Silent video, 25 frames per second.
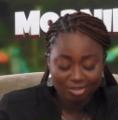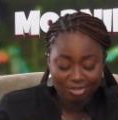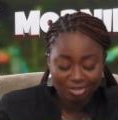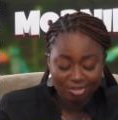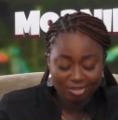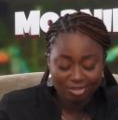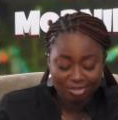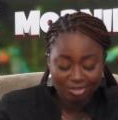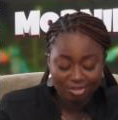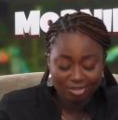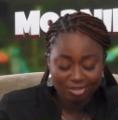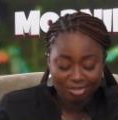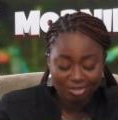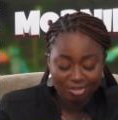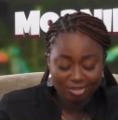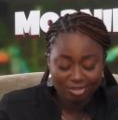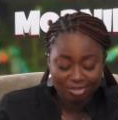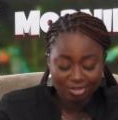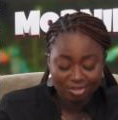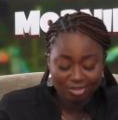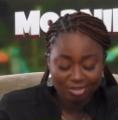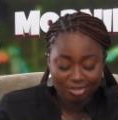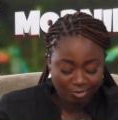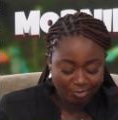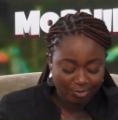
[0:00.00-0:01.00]
So let me
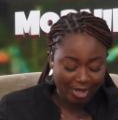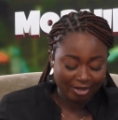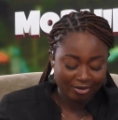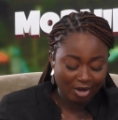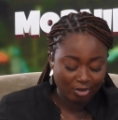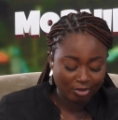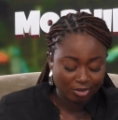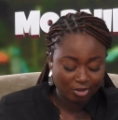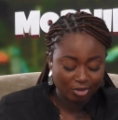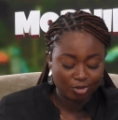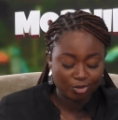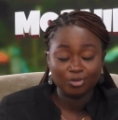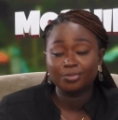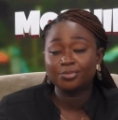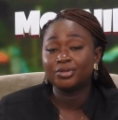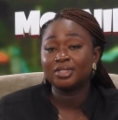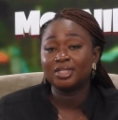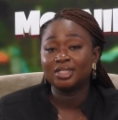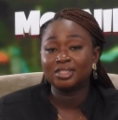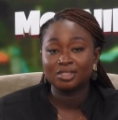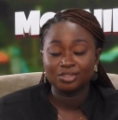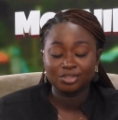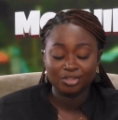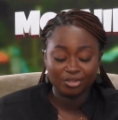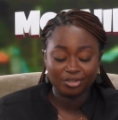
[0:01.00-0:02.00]
read a little
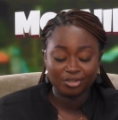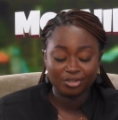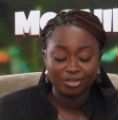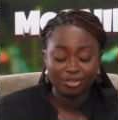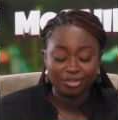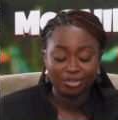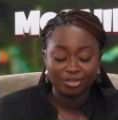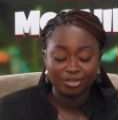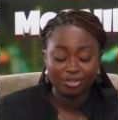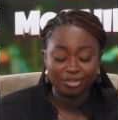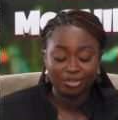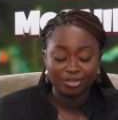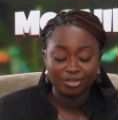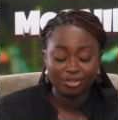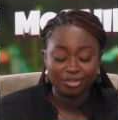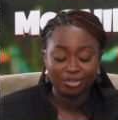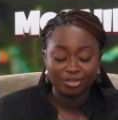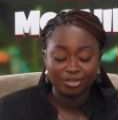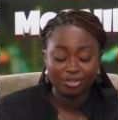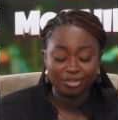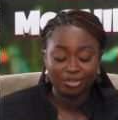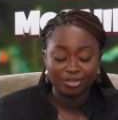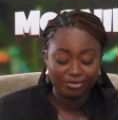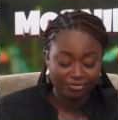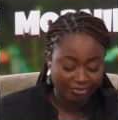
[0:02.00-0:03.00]
background to the
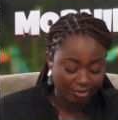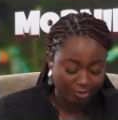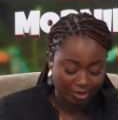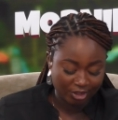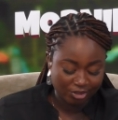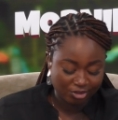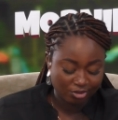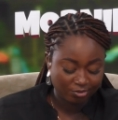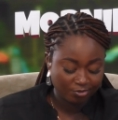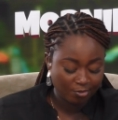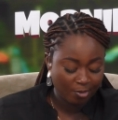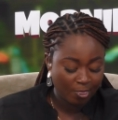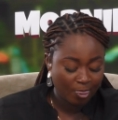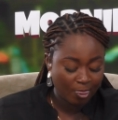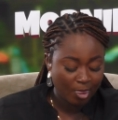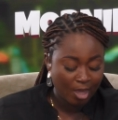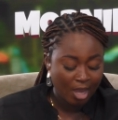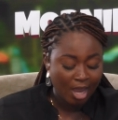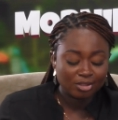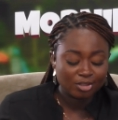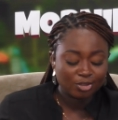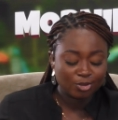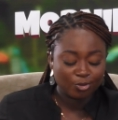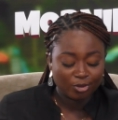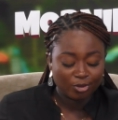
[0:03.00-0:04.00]
Brittany Techi
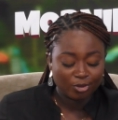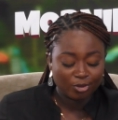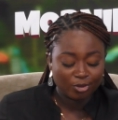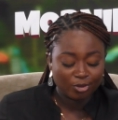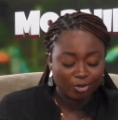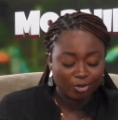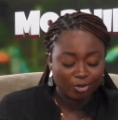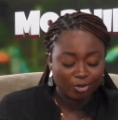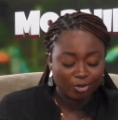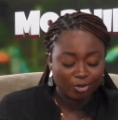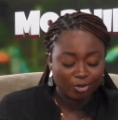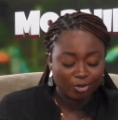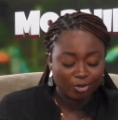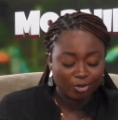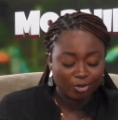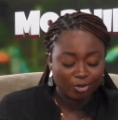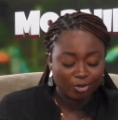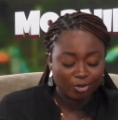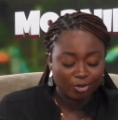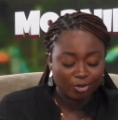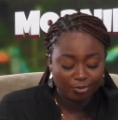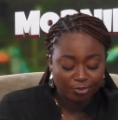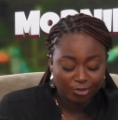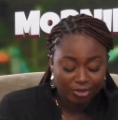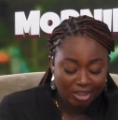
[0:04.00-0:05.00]
Foundation.
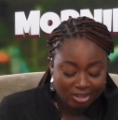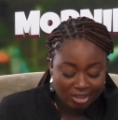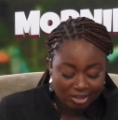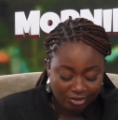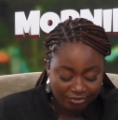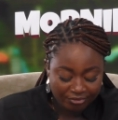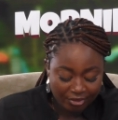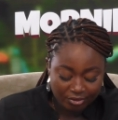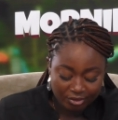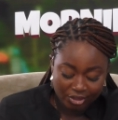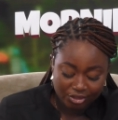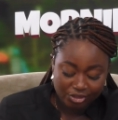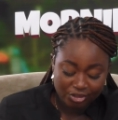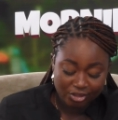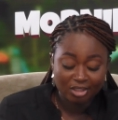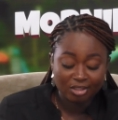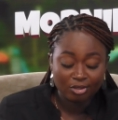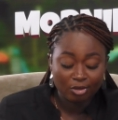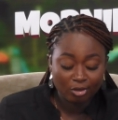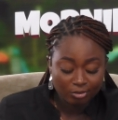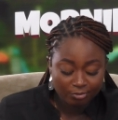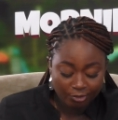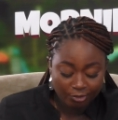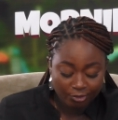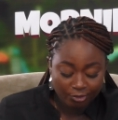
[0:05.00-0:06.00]
And so the Brittany
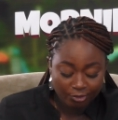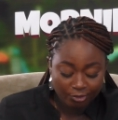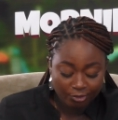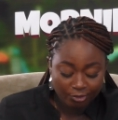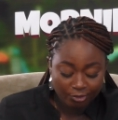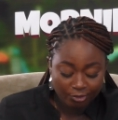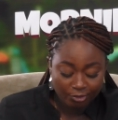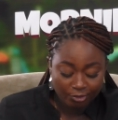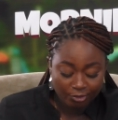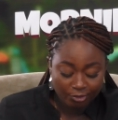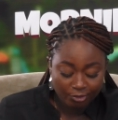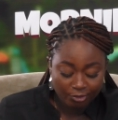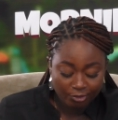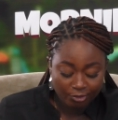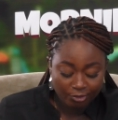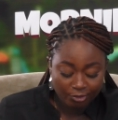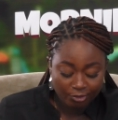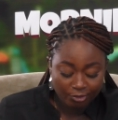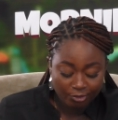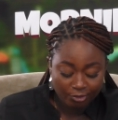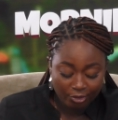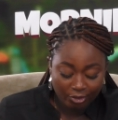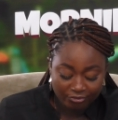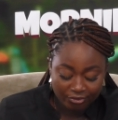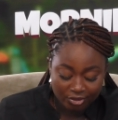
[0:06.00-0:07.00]
Techi Foundation is a
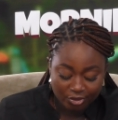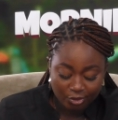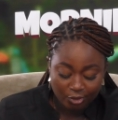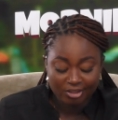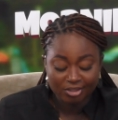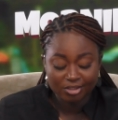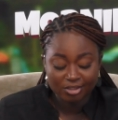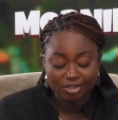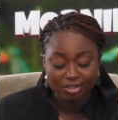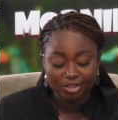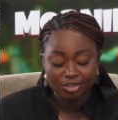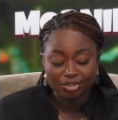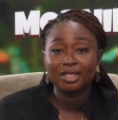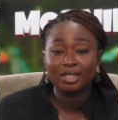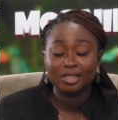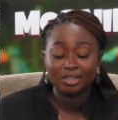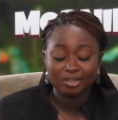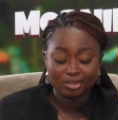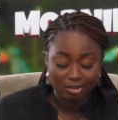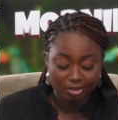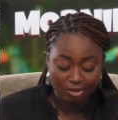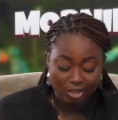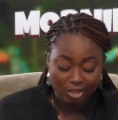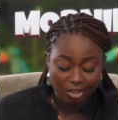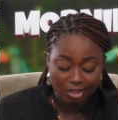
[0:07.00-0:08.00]
non-profit
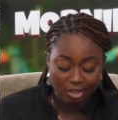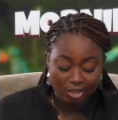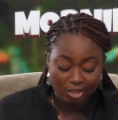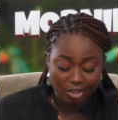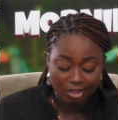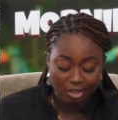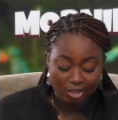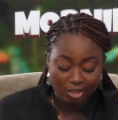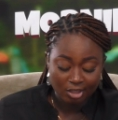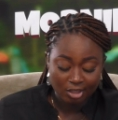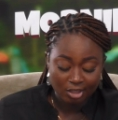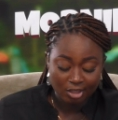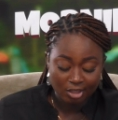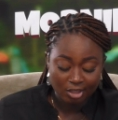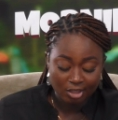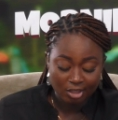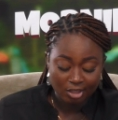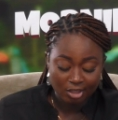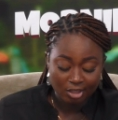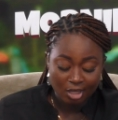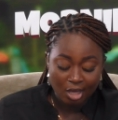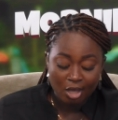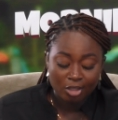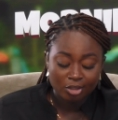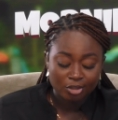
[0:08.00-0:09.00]
organization
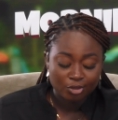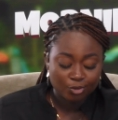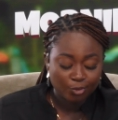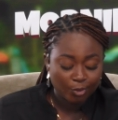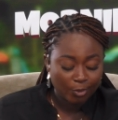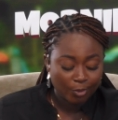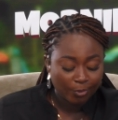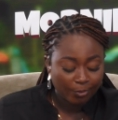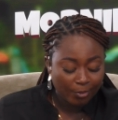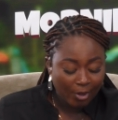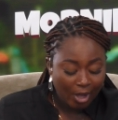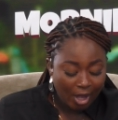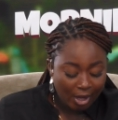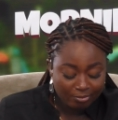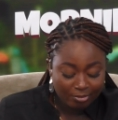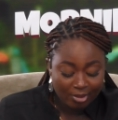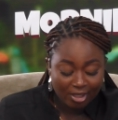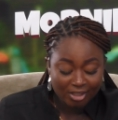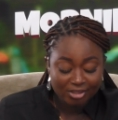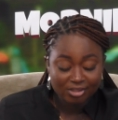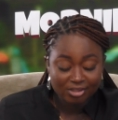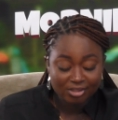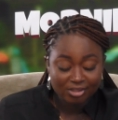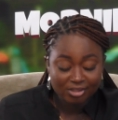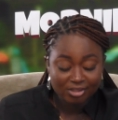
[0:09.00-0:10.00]
dedicated to
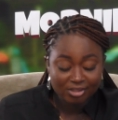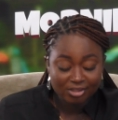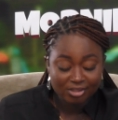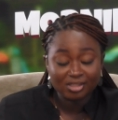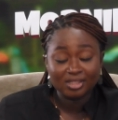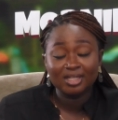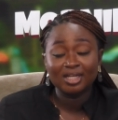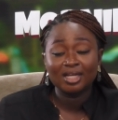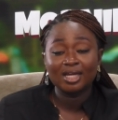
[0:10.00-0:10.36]
empowering